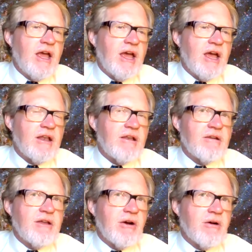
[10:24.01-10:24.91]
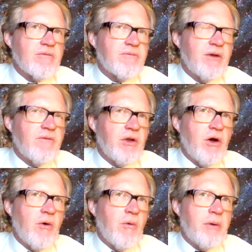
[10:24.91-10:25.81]
And, you know, if you
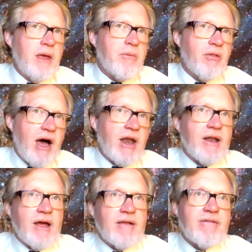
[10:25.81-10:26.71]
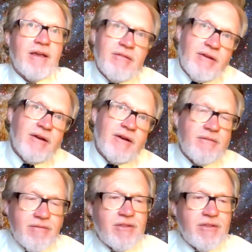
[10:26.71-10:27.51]
know people out at night say, look,